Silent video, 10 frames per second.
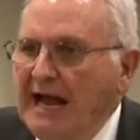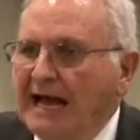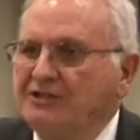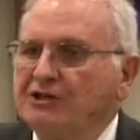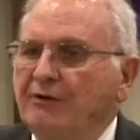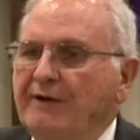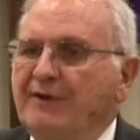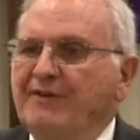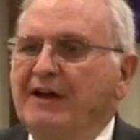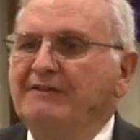And so
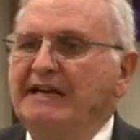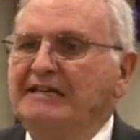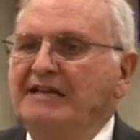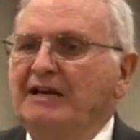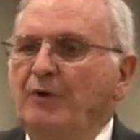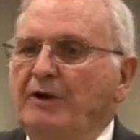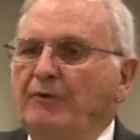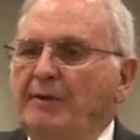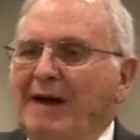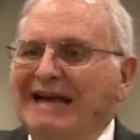everything that he did when he
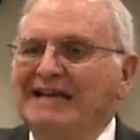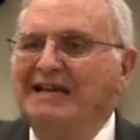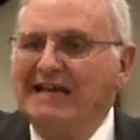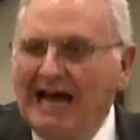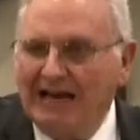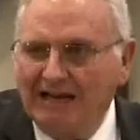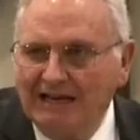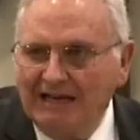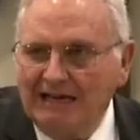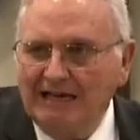went back into
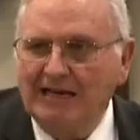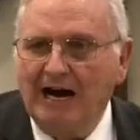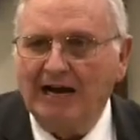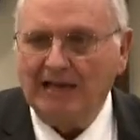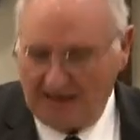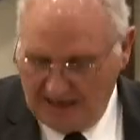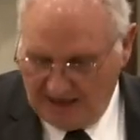Galilee, he got it